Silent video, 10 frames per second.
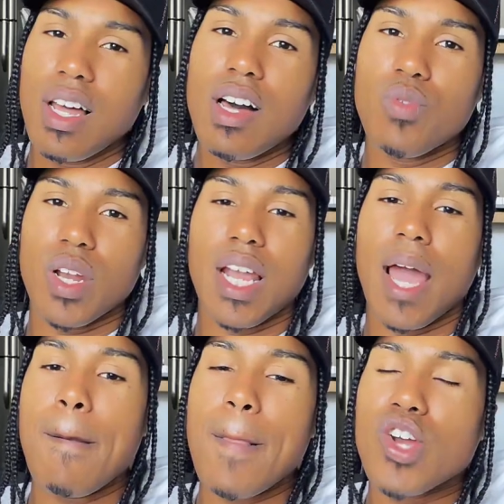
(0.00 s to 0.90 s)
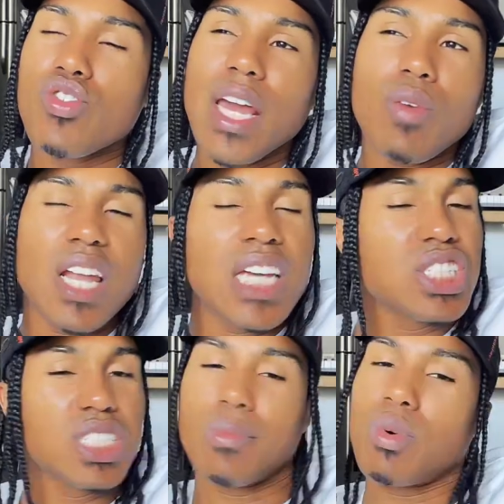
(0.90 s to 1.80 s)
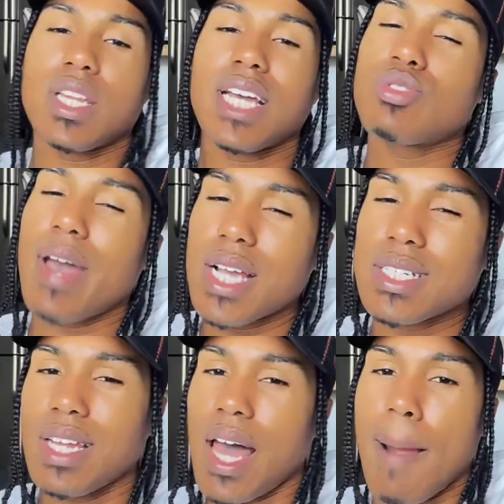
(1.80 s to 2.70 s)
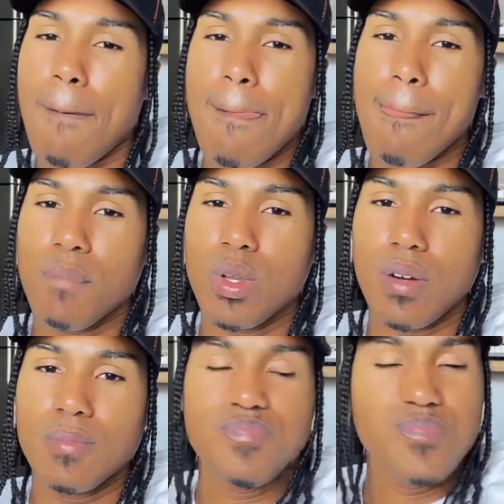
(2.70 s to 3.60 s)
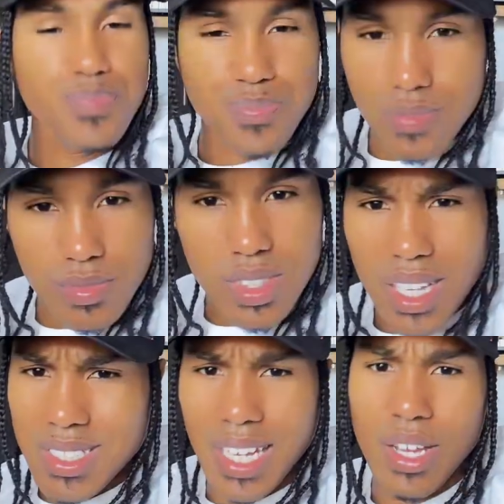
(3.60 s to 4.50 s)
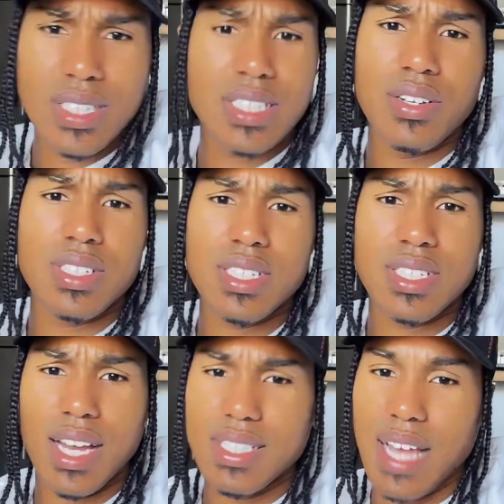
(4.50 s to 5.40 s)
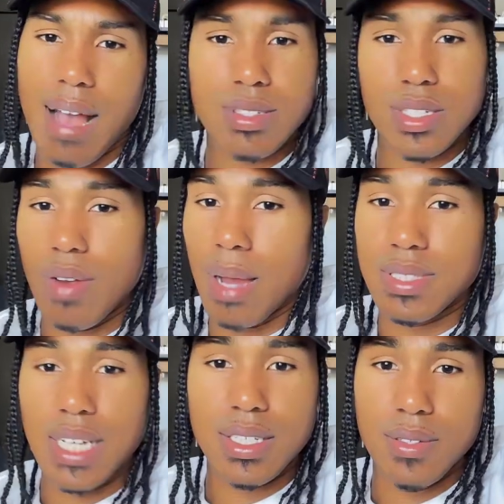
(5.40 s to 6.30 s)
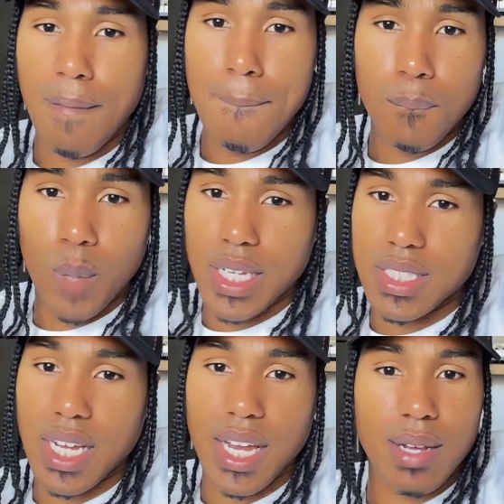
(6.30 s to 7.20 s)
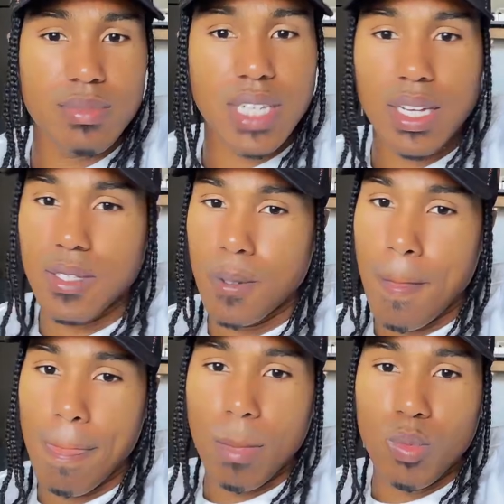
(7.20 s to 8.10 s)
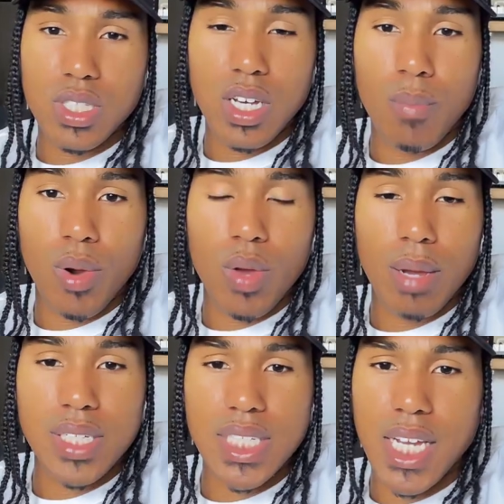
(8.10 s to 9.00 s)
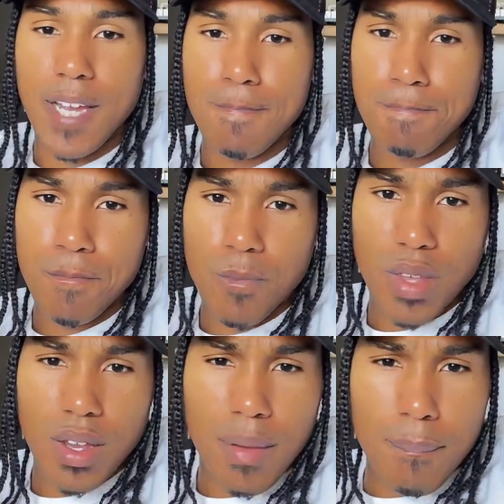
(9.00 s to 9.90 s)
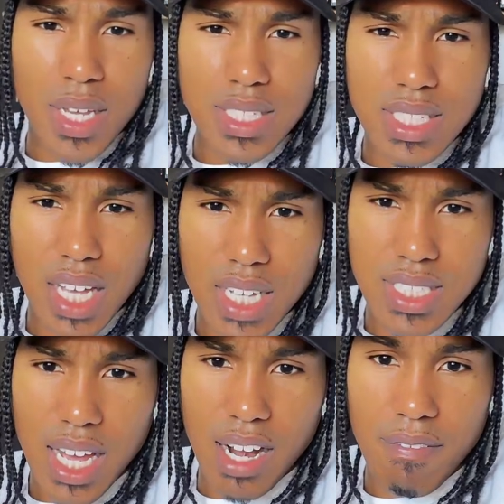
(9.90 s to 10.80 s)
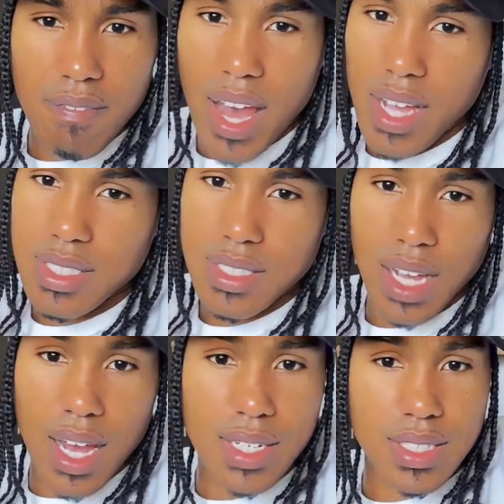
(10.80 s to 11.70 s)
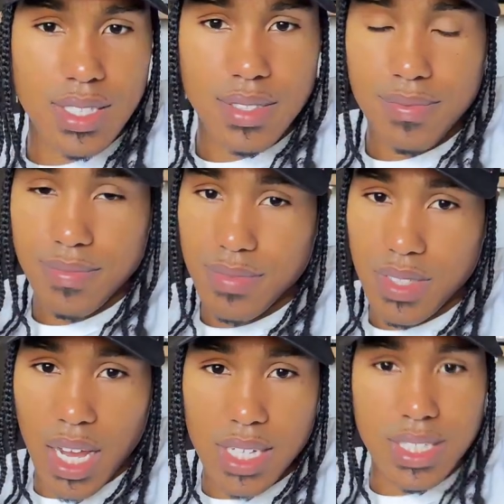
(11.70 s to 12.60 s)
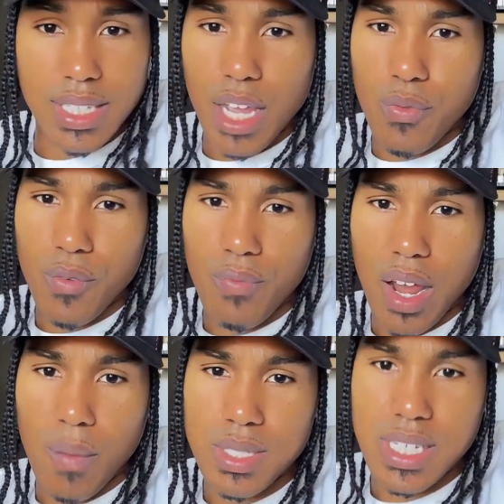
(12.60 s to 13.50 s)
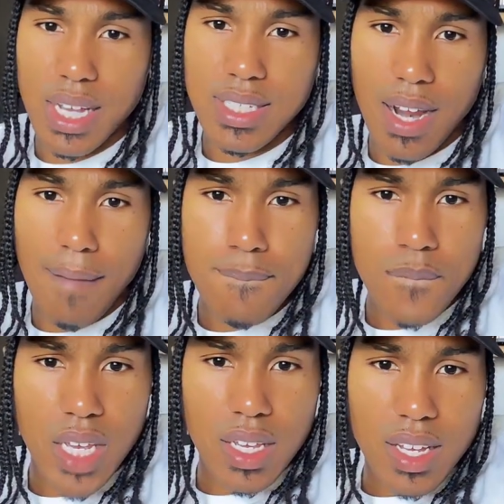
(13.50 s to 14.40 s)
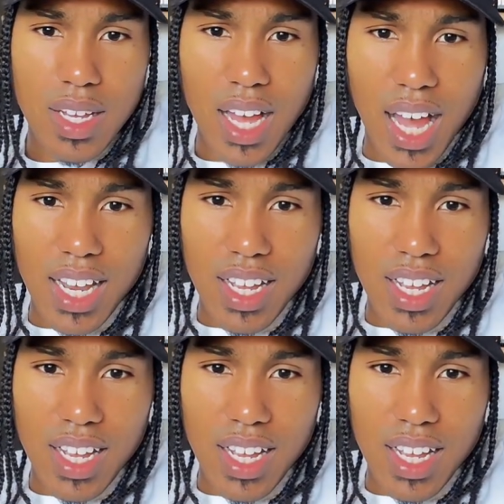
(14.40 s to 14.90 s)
but he's saying fall in love with it. Like, create a relationship with it that you actually like, you know? And like, yo, the secret to success. Absolutely right. I'm telling you. Waking Giant, I'm telling you. What's good, bro? What up, DJ? Miss Calzada, facts. Honestly. Thank you for the follow, Miss Calzada.